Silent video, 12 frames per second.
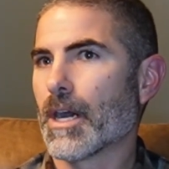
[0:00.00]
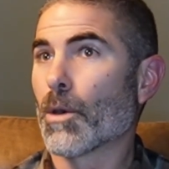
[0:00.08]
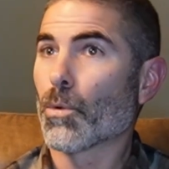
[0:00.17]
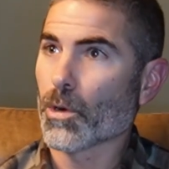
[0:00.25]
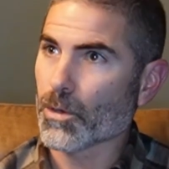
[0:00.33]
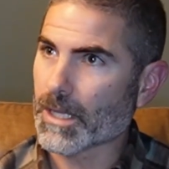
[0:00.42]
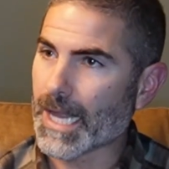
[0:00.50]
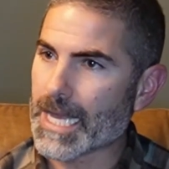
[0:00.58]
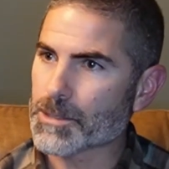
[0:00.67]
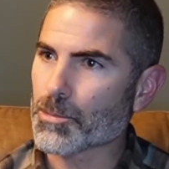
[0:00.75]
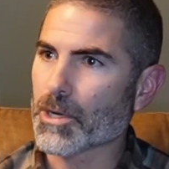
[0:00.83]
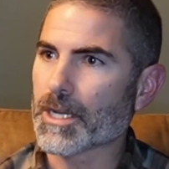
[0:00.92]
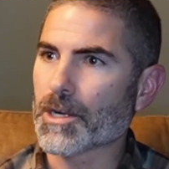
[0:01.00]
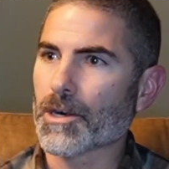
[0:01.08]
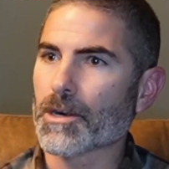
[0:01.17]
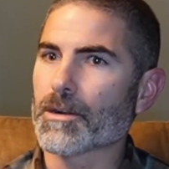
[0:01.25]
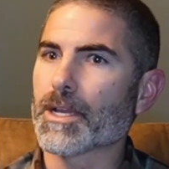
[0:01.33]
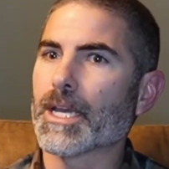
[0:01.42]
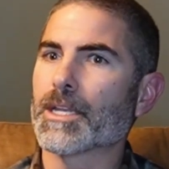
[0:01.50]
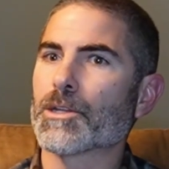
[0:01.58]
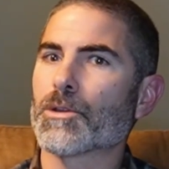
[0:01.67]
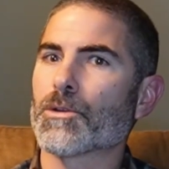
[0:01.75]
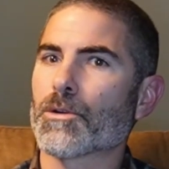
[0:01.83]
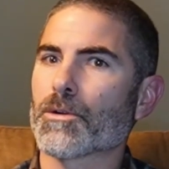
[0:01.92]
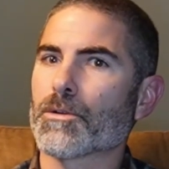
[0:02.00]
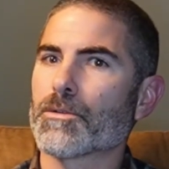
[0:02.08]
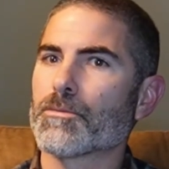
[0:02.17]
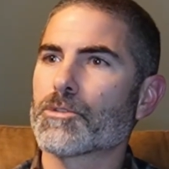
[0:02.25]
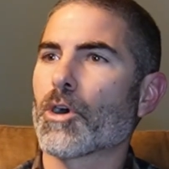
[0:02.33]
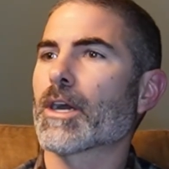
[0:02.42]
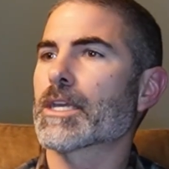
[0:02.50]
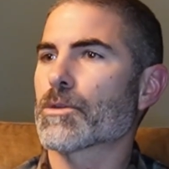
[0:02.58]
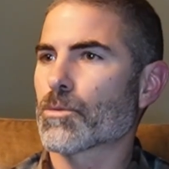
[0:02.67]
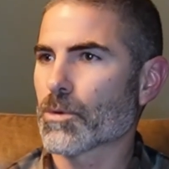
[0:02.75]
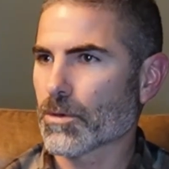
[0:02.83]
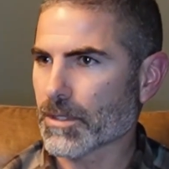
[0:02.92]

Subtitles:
a world class printer and you're talking to world